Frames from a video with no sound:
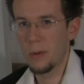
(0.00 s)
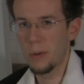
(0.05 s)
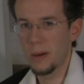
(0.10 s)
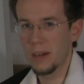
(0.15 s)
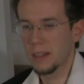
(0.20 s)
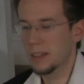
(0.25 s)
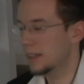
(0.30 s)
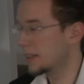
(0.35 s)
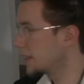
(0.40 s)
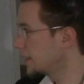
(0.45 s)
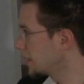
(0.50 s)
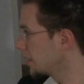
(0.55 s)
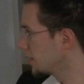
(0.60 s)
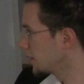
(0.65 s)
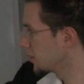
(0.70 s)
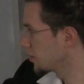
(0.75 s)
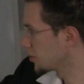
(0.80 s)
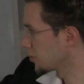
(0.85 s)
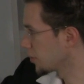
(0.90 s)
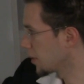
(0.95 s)
what I'd like you to
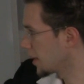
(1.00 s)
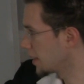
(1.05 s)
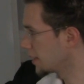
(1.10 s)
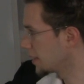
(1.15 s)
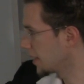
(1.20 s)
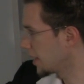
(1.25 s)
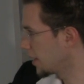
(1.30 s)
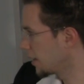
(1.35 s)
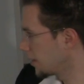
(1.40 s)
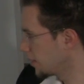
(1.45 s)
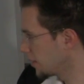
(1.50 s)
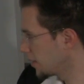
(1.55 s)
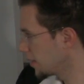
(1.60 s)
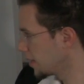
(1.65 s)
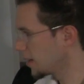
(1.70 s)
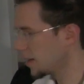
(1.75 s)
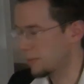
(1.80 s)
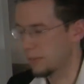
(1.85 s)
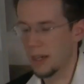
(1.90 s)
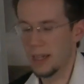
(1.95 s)
do is write down
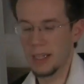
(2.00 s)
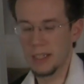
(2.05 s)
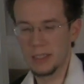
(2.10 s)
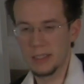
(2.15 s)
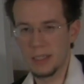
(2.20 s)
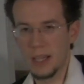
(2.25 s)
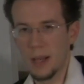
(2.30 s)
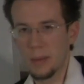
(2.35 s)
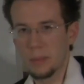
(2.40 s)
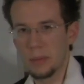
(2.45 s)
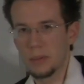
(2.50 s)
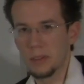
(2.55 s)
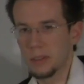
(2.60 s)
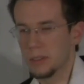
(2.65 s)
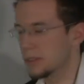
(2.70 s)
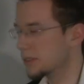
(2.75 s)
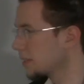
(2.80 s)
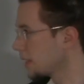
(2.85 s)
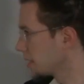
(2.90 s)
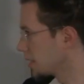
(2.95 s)
my
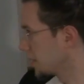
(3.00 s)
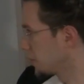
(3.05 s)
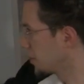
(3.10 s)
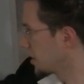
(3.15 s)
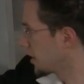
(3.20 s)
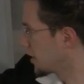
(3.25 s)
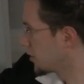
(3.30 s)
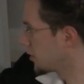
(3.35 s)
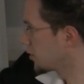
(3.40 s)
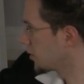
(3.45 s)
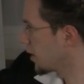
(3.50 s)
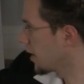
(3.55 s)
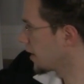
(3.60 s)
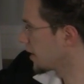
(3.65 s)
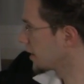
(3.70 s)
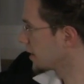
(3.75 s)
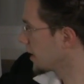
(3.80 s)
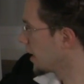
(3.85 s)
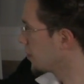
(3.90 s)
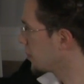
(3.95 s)
examples, because I'm going to
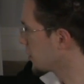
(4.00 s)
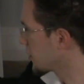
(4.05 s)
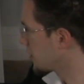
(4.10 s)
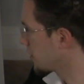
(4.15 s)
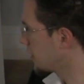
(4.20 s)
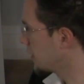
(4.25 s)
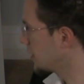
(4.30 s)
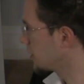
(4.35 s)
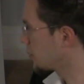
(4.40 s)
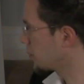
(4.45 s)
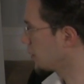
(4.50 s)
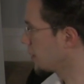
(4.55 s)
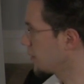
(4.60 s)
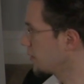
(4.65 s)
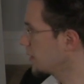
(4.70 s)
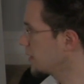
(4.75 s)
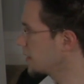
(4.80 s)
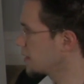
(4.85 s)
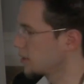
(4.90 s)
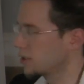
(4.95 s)
draw examples for each one
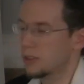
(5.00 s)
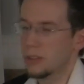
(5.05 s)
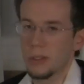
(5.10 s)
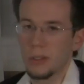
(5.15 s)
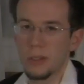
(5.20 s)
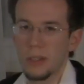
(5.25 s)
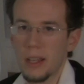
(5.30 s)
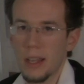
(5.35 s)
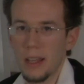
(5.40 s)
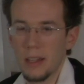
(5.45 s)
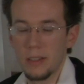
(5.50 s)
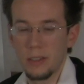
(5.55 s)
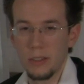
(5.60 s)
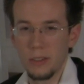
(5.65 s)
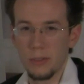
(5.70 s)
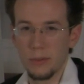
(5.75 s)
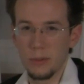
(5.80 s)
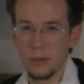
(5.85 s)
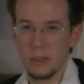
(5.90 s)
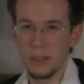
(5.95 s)
of these and show you how to
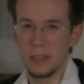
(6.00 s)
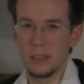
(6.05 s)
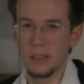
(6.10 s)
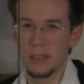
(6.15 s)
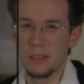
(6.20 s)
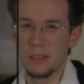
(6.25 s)
do the voice